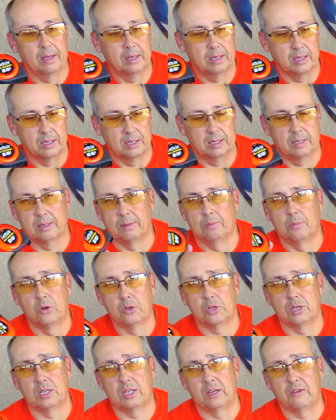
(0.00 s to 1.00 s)
because most
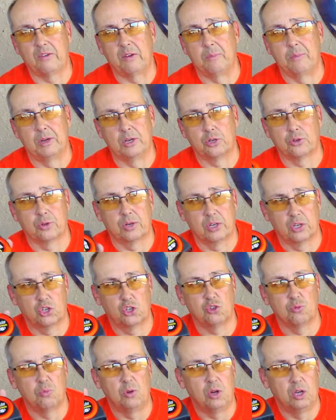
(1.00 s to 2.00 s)
of the stuff I'm measuring is
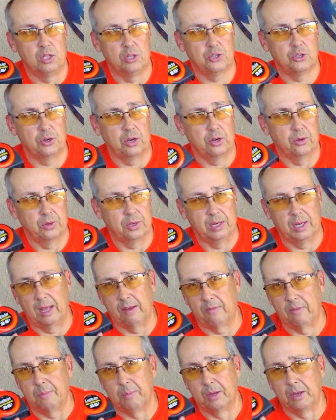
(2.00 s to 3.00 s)
small, so I don't need to have
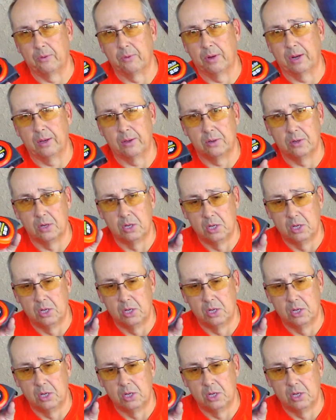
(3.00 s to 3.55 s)
the big one out.